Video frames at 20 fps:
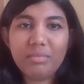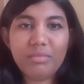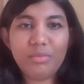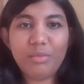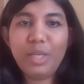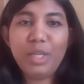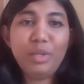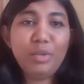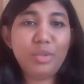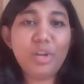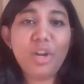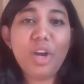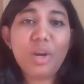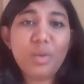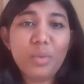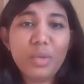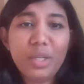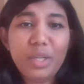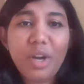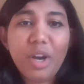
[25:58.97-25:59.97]
where you
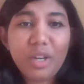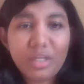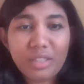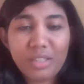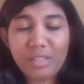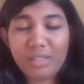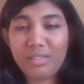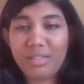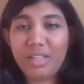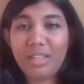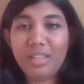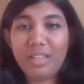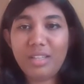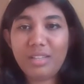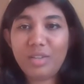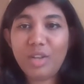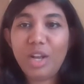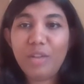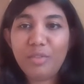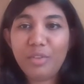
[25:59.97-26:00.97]
talk with doctors and they
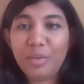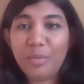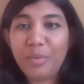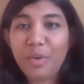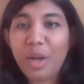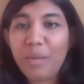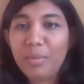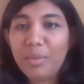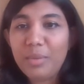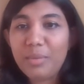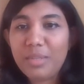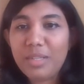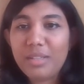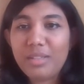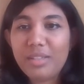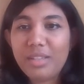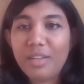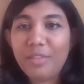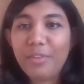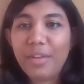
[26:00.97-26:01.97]
solve your problems
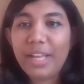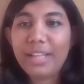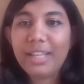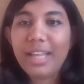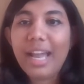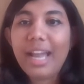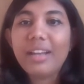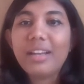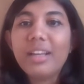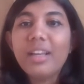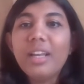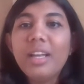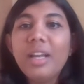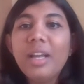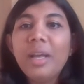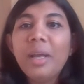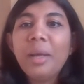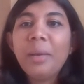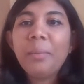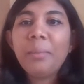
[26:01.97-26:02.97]
and stuff like that.
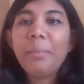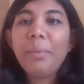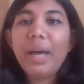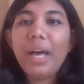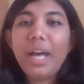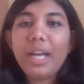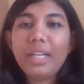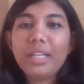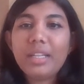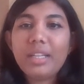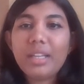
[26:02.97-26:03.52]
But